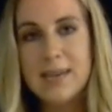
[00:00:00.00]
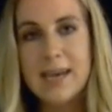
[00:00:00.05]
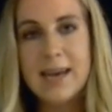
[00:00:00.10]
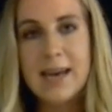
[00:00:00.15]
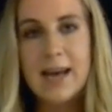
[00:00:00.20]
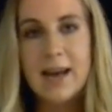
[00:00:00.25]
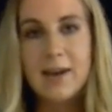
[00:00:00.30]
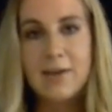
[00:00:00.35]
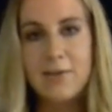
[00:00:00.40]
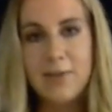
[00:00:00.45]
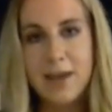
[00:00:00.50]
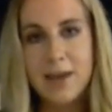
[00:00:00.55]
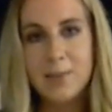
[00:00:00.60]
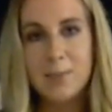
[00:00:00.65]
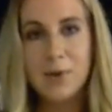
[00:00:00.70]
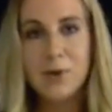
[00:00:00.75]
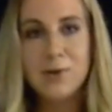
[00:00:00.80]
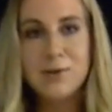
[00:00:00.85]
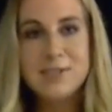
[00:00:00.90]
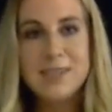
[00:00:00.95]
I kind of like
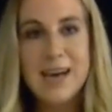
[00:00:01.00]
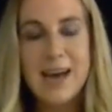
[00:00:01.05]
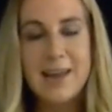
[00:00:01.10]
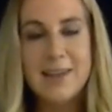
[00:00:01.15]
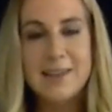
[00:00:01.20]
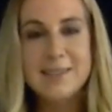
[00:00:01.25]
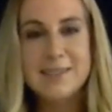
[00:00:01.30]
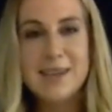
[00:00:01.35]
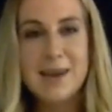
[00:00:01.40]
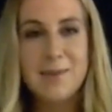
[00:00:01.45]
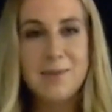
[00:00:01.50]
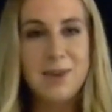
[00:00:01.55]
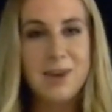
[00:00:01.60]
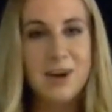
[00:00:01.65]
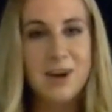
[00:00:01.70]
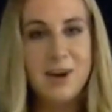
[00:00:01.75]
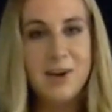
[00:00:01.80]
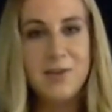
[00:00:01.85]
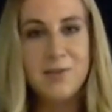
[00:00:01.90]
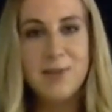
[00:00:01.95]
bow tie this time of
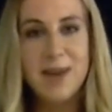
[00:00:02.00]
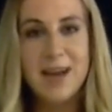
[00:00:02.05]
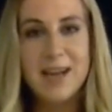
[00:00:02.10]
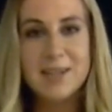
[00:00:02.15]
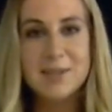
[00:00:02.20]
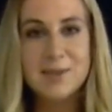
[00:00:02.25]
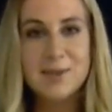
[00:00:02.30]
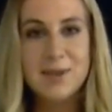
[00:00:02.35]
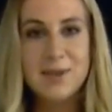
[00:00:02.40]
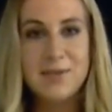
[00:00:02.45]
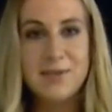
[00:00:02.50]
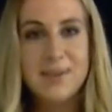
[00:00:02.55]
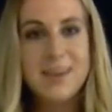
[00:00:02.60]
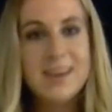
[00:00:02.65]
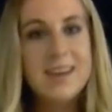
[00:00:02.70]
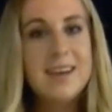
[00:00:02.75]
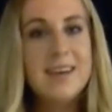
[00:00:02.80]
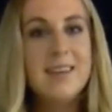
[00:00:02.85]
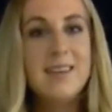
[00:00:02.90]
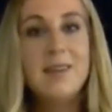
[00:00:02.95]
year. It reminds me of
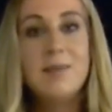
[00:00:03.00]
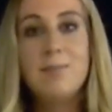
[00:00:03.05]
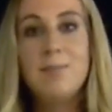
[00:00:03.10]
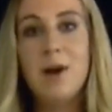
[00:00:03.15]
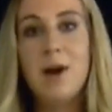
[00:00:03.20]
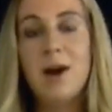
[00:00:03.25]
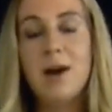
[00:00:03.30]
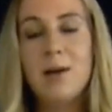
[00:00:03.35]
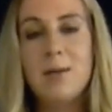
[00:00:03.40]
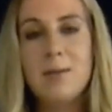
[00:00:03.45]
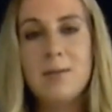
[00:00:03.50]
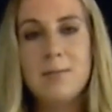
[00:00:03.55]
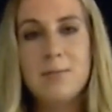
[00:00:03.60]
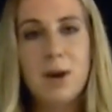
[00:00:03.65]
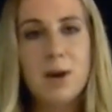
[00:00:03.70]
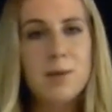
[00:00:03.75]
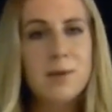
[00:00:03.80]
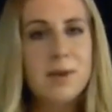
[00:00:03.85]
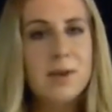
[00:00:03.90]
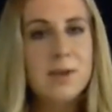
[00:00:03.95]
the
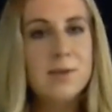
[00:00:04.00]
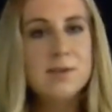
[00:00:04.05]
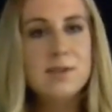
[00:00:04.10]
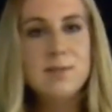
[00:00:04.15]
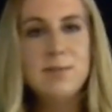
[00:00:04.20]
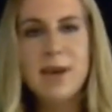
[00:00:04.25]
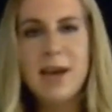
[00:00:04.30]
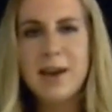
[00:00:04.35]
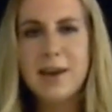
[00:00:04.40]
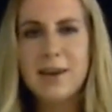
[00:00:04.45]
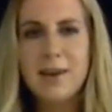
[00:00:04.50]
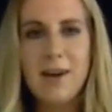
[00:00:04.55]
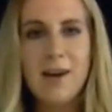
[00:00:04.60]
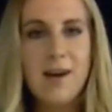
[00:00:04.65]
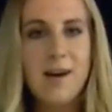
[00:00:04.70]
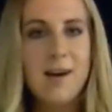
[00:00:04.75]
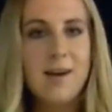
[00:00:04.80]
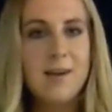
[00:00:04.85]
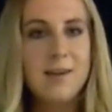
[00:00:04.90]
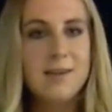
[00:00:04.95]
barbecues in the
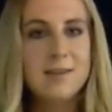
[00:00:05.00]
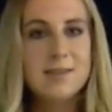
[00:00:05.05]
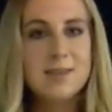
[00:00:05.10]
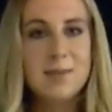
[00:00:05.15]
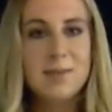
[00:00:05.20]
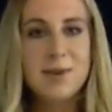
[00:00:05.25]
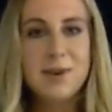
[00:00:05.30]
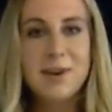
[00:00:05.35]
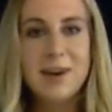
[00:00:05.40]
backyard or summer.